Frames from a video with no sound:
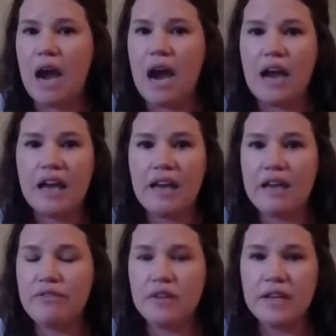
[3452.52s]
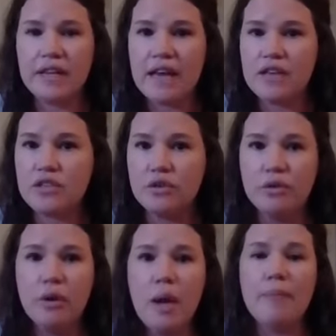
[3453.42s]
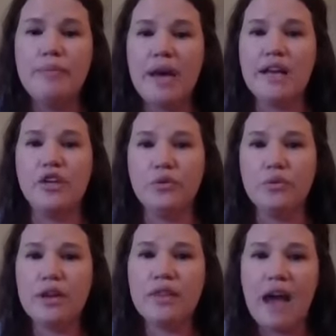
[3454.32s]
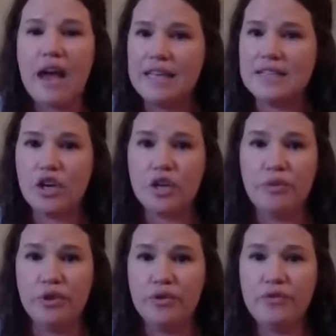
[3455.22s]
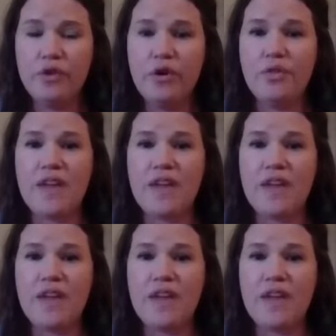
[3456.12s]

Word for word: I have felt like that too, but your thighs are beautiful.